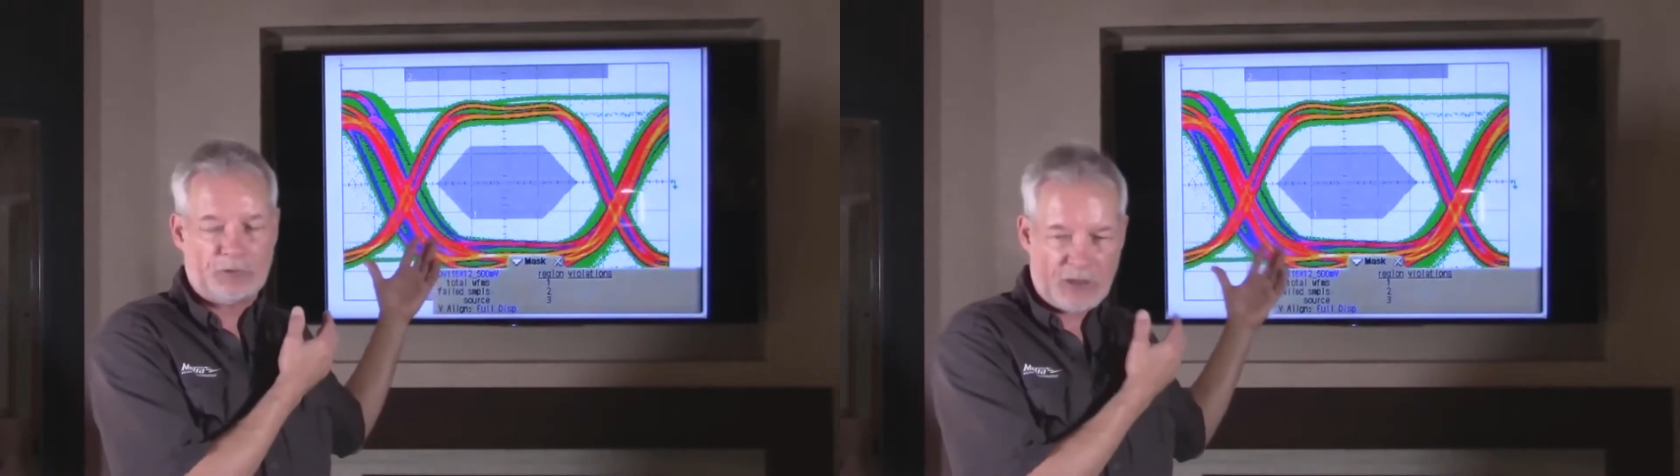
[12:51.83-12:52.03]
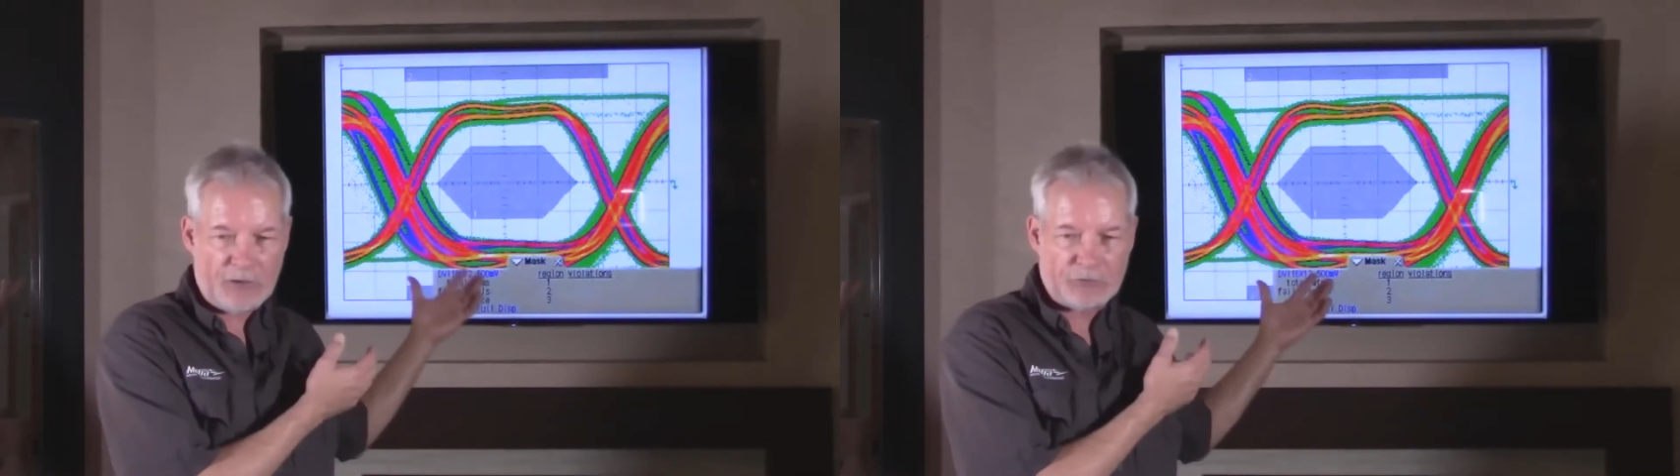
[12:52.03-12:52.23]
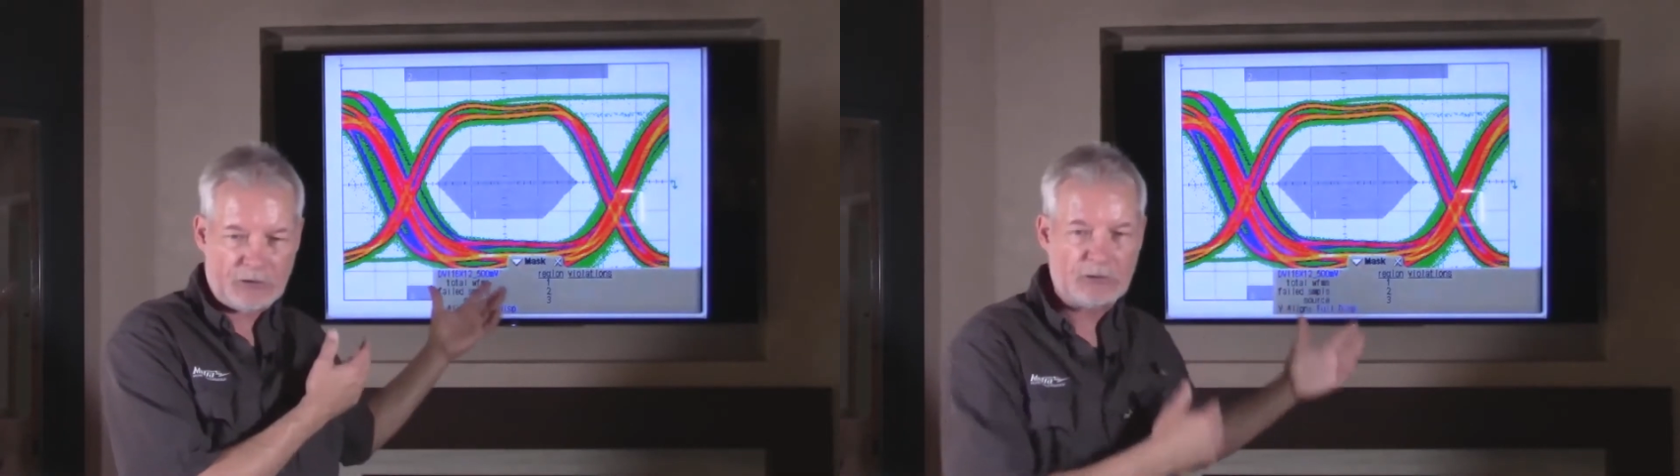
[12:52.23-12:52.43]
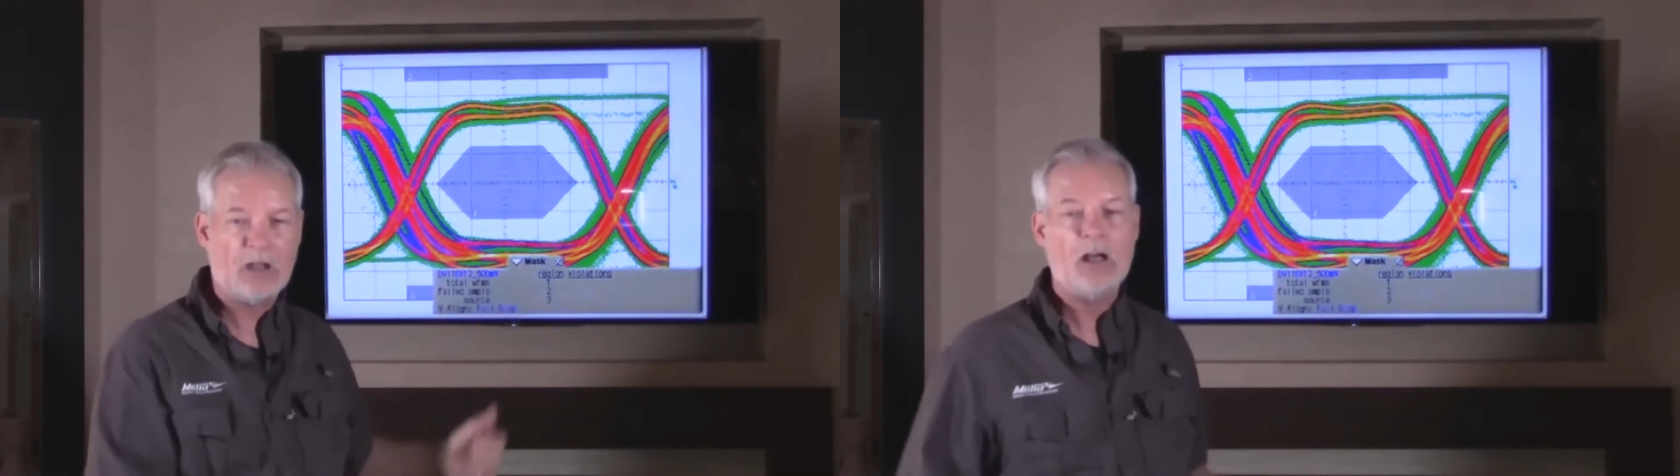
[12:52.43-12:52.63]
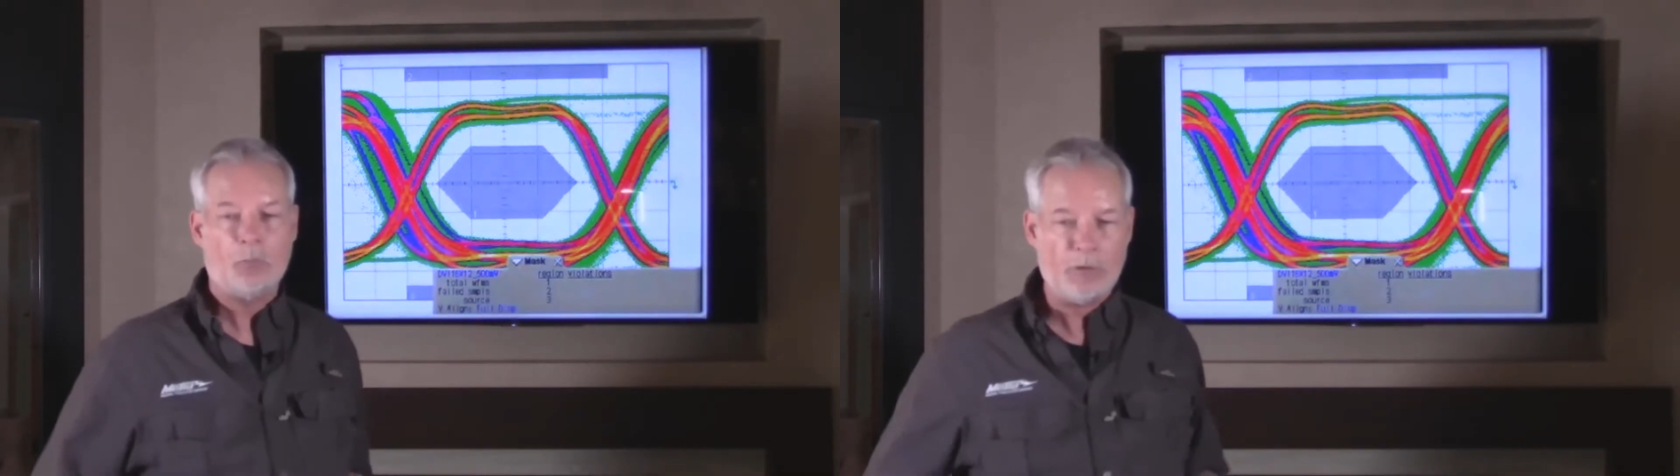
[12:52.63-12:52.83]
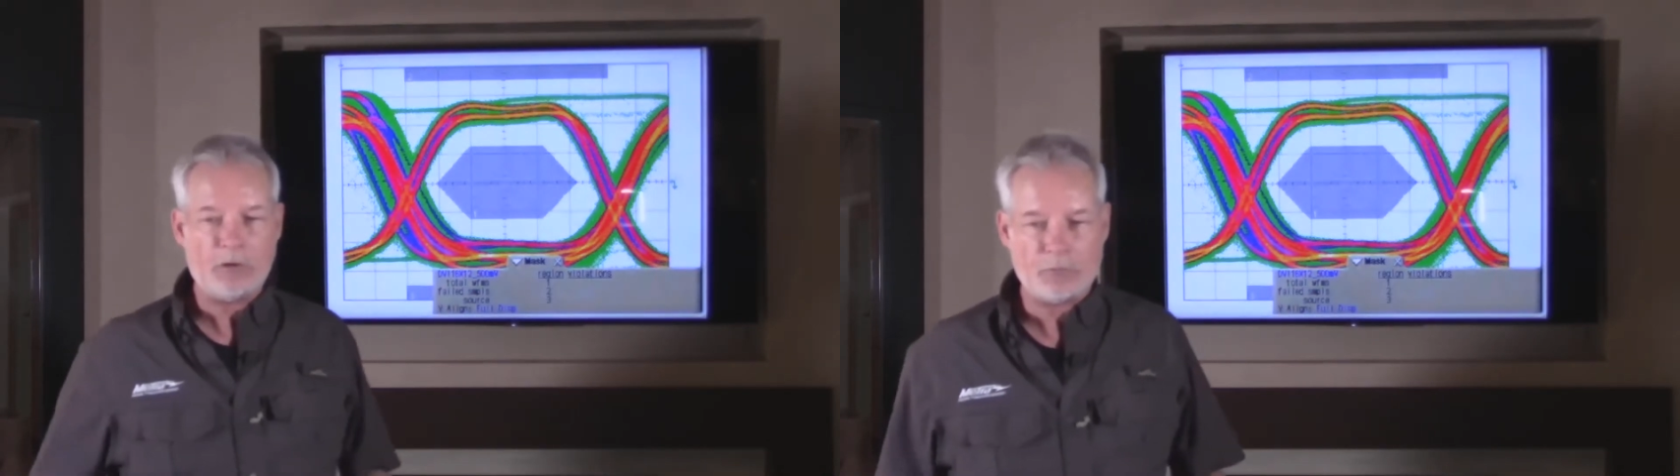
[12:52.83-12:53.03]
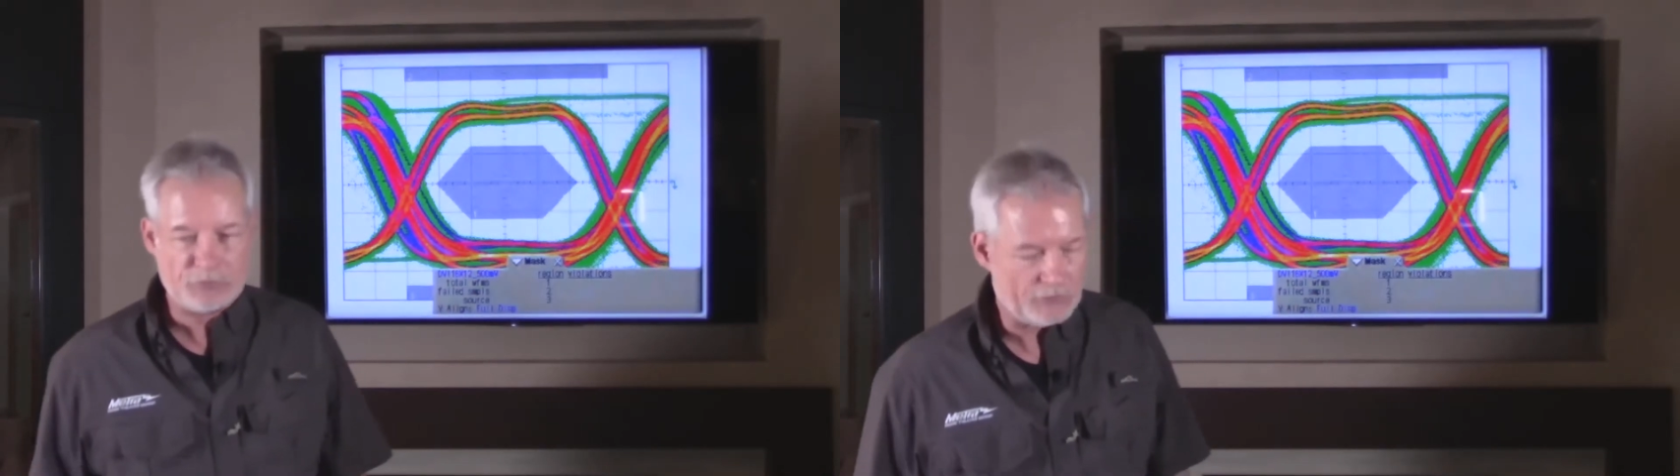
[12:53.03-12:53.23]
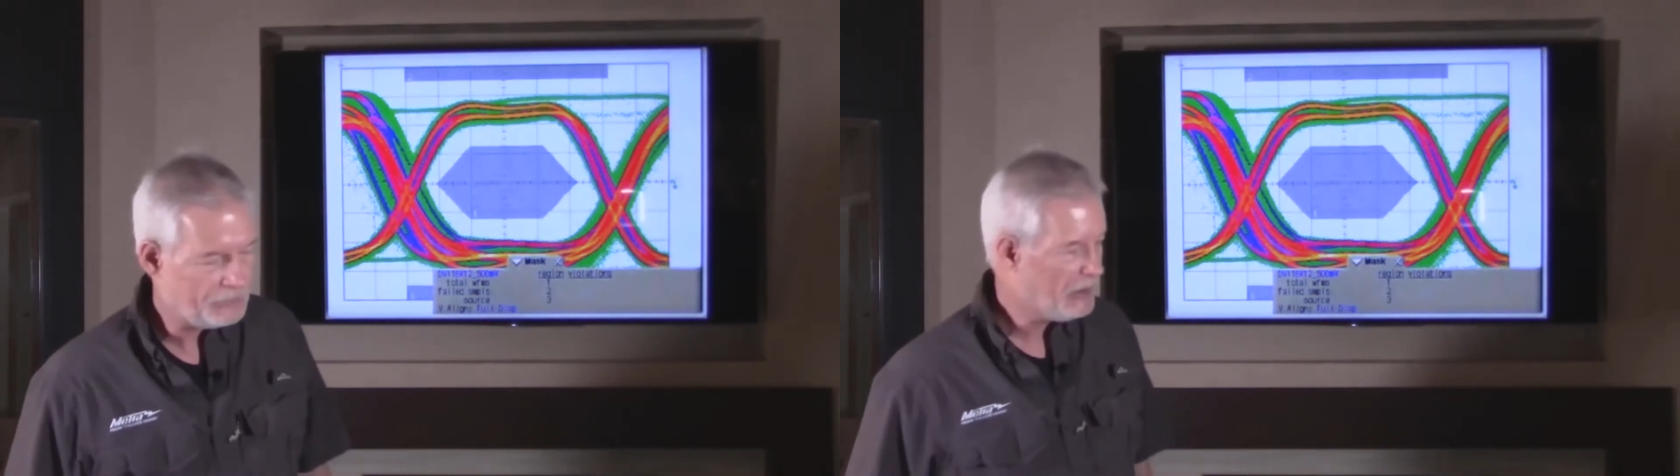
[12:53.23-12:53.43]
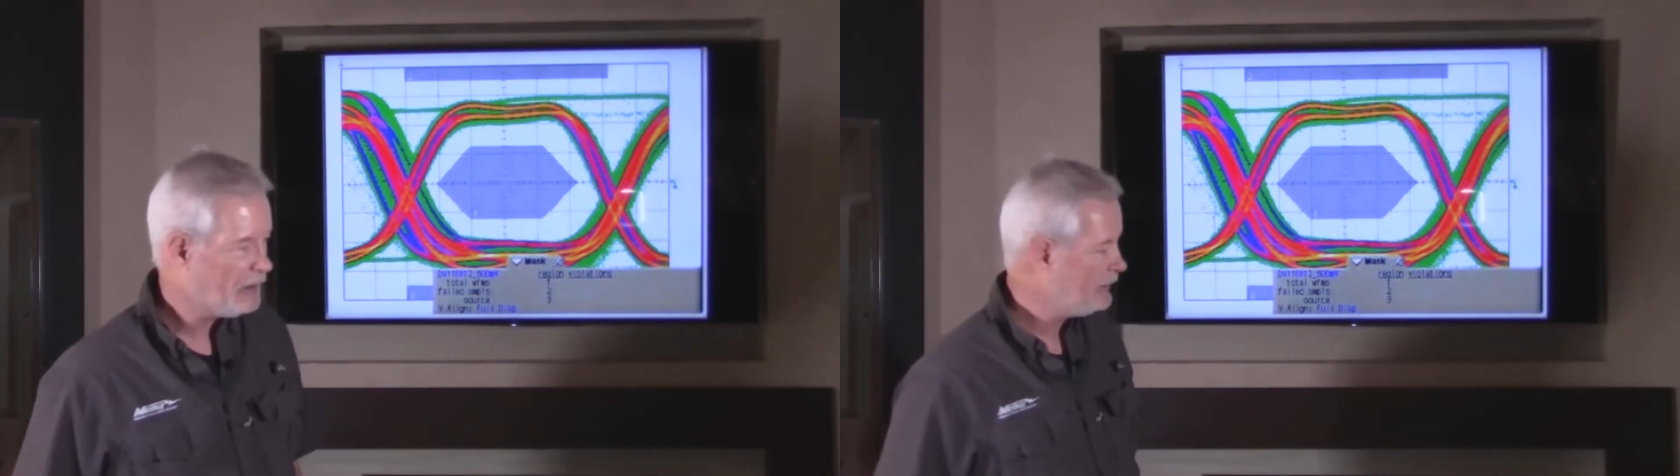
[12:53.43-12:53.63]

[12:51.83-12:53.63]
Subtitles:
testing, we don't just get